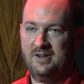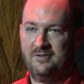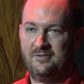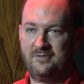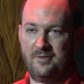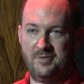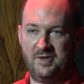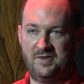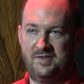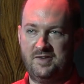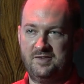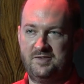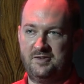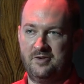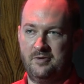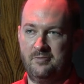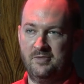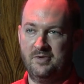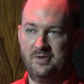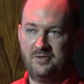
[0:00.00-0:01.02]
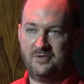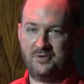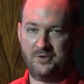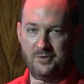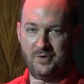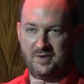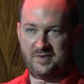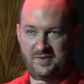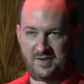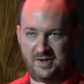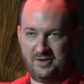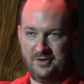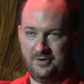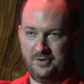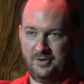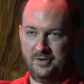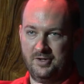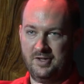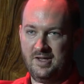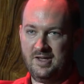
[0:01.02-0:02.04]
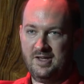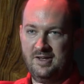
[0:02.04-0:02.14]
from the system through a single